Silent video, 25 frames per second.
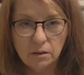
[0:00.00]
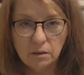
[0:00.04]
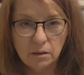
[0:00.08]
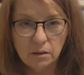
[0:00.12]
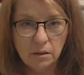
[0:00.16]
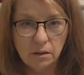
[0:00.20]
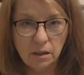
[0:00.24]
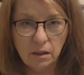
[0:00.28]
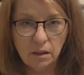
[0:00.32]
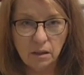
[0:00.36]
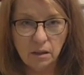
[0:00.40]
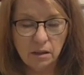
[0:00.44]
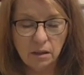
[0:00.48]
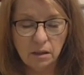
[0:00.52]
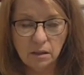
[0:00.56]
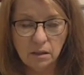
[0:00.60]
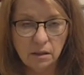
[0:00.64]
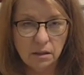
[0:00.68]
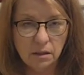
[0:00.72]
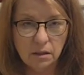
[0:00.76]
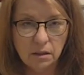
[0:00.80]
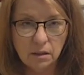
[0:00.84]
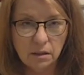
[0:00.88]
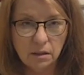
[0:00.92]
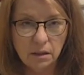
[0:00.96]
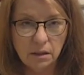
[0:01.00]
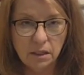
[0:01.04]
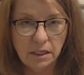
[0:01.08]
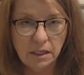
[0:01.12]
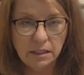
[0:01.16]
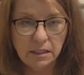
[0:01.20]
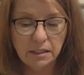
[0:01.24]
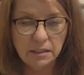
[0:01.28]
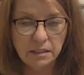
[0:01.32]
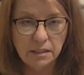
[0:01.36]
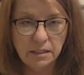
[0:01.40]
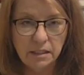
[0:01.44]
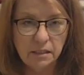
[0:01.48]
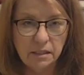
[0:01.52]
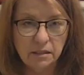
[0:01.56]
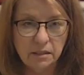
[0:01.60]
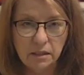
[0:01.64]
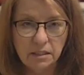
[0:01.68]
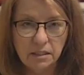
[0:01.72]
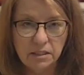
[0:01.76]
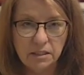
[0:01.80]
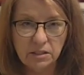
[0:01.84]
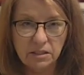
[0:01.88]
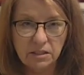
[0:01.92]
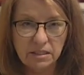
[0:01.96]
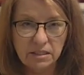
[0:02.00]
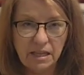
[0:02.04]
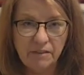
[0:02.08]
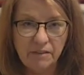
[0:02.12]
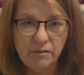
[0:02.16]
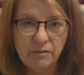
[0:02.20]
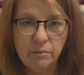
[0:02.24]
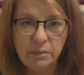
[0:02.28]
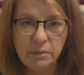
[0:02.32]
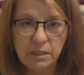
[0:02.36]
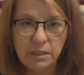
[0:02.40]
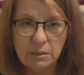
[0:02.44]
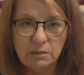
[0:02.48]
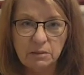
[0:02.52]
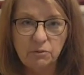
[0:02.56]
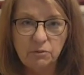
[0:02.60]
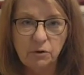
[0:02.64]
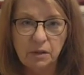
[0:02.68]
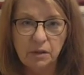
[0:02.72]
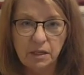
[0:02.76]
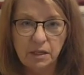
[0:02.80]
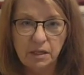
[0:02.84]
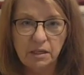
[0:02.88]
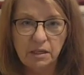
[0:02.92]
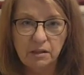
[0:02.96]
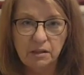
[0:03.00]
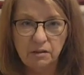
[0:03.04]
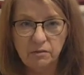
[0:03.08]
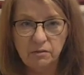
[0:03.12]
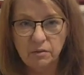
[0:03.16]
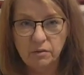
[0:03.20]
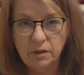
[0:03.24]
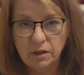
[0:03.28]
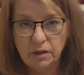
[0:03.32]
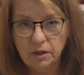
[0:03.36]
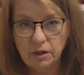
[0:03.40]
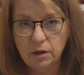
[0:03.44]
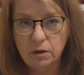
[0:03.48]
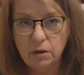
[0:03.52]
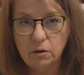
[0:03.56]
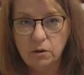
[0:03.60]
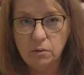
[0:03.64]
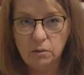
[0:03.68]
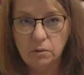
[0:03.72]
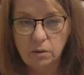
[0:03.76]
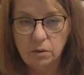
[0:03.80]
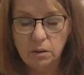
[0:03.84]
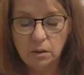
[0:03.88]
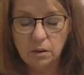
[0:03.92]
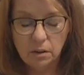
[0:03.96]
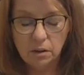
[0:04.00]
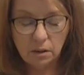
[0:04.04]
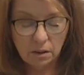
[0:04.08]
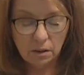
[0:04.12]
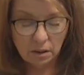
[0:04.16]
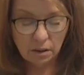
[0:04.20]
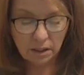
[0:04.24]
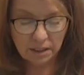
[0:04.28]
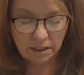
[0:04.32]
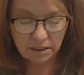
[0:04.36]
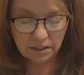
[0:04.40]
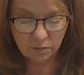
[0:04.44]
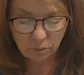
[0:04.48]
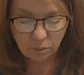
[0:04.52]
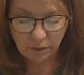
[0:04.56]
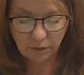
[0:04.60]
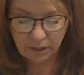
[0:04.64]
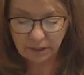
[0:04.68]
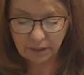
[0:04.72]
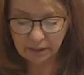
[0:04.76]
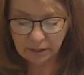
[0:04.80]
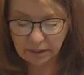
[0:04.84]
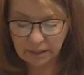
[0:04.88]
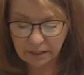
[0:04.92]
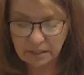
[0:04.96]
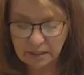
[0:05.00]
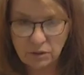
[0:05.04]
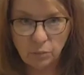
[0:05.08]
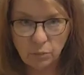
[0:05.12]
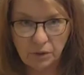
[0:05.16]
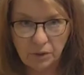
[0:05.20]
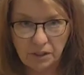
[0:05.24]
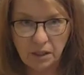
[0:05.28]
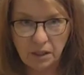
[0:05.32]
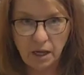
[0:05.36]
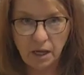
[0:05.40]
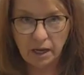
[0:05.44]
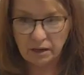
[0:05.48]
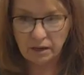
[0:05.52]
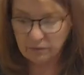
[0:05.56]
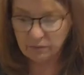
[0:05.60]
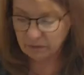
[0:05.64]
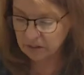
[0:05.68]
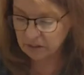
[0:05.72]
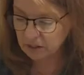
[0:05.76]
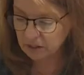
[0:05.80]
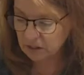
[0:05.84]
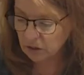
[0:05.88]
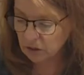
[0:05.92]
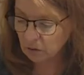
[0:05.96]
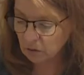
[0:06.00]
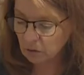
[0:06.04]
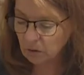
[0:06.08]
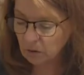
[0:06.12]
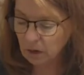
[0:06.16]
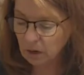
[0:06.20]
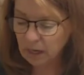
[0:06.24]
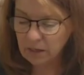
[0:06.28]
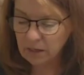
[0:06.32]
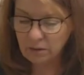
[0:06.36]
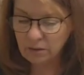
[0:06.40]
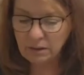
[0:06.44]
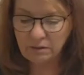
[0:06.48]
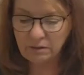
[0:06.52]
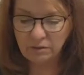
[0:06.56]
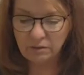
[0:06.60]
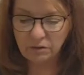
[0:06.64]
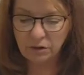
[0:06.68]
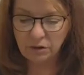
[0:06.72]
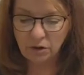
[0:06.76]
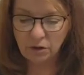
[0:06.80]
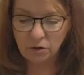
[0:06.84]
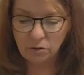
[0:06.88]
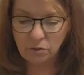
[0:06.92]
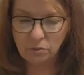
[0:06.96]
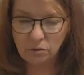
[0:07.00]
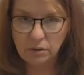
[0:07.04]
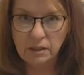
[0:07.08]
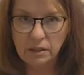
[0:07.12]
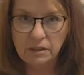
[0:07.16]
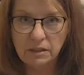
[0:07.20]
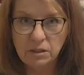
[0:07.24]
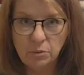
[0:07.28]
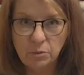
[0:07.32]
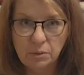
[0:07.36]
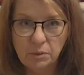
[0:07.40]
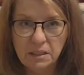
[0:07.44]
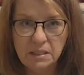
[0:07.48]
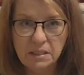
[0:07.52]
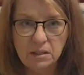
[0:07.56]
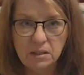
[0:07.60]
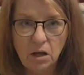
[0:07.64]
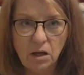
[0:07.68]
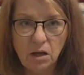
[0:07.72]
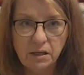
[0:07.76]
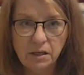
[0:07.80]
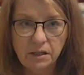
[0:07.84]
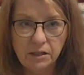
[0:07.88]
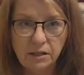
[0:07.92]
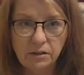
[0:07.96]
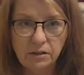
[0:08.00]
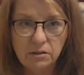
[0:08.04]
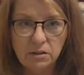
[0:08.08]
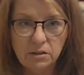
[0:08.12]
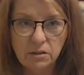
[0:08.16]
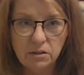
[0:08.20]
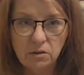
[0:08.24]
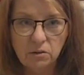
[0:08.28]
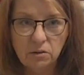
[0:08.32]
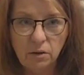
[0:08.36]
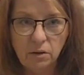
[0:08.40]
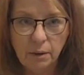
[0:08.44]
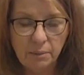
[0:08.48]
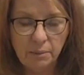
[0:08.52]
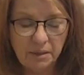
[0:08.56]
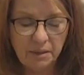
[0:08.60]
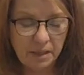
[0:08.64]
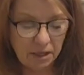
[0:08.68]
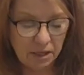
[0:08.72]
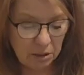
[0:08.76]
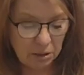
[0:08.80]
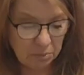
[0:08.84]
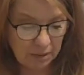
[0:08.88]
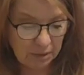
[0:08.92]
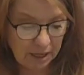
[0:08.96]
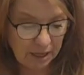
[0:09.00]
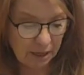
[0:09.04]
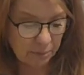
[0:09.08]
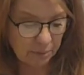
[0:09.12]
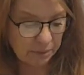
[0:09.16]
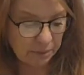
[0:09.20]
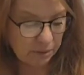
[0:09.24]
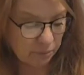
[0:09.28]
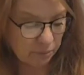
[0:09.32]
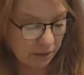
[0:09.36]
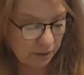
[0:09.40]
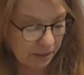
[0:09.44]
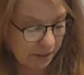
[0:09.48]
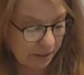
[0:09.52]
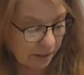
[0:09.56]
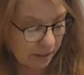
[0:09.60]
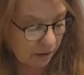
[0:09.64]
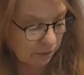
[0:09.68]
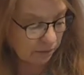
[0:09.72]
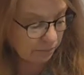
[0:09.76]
it didn't until 7 minutes before the end of the video is when it went live. And so I don't even know. Nobody's on here. So, I mean, that could be happening right now,